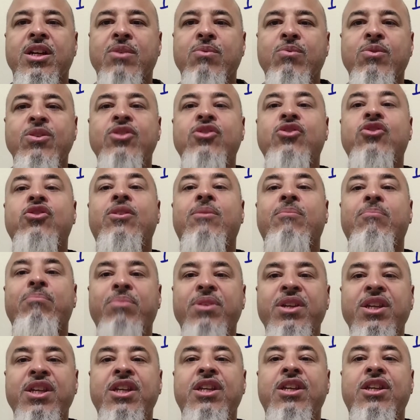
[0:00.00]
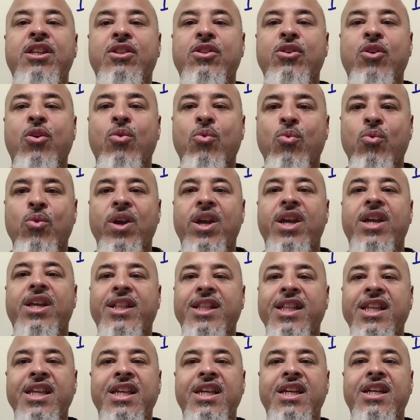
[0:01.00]
We shouldn't be nowhere
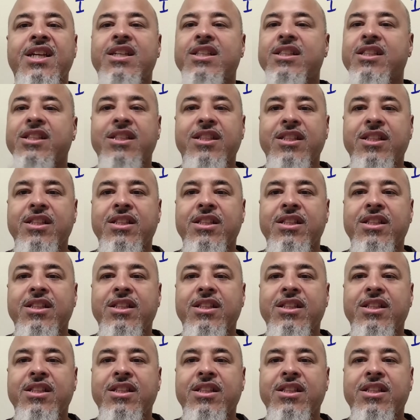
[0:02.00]
near